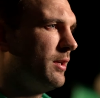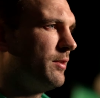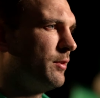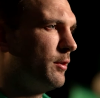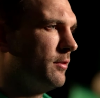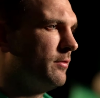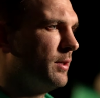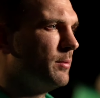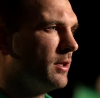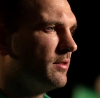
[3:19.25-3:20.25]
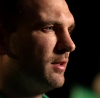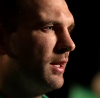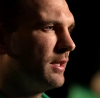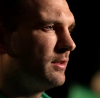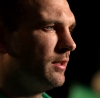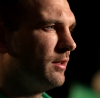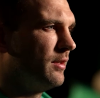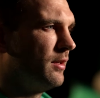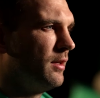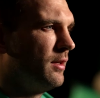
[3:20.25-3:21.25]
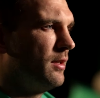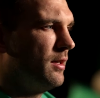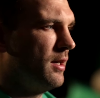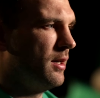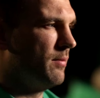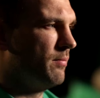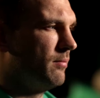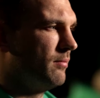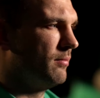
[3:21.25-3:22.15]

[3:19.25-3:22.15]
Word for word: So if I'm not selected, um,